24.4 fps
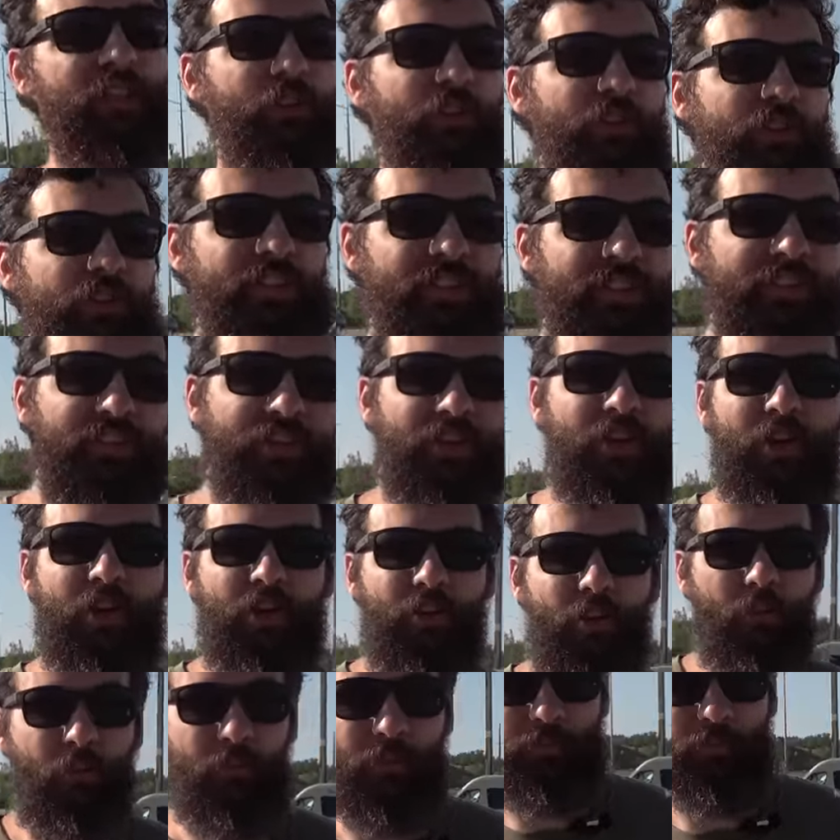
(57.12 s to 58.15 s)
a good deal
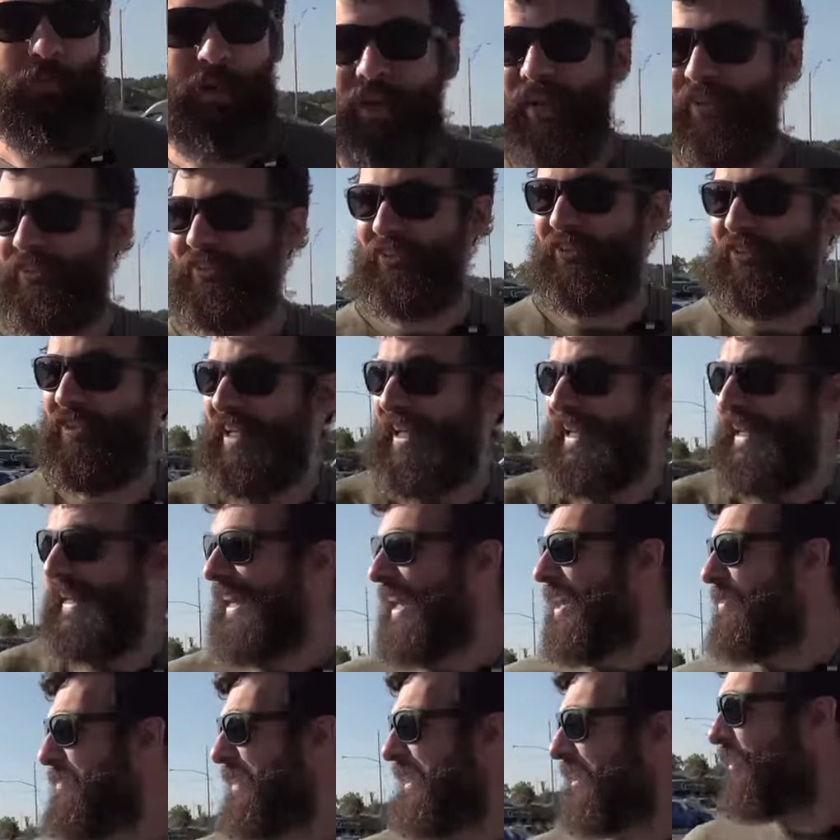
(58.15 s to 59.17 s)
or a bad deal.
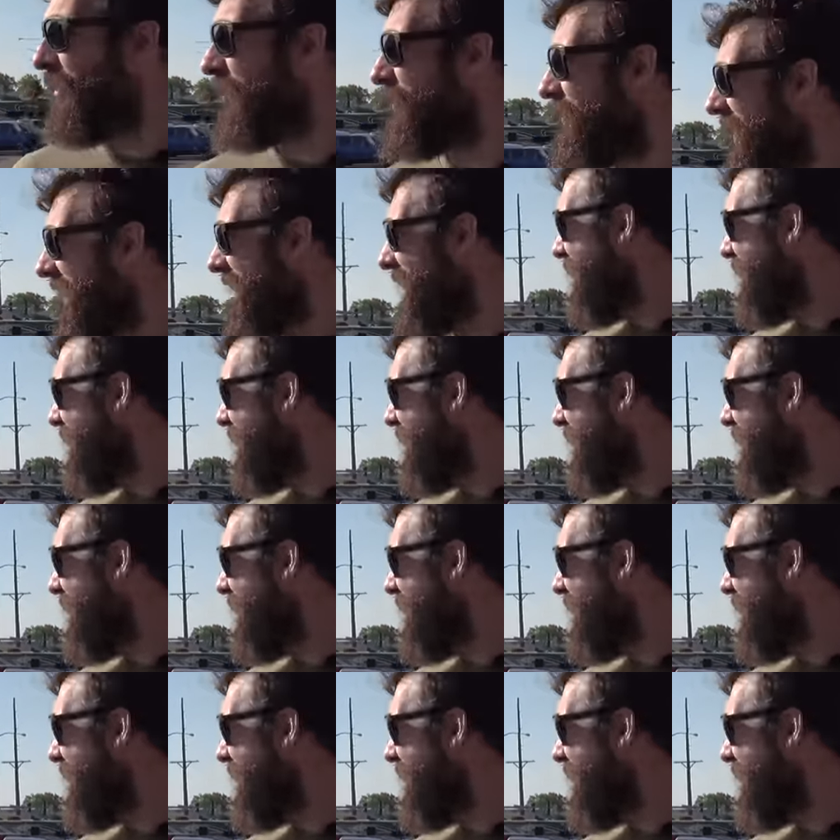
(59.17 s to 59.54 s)
I mean, it looks like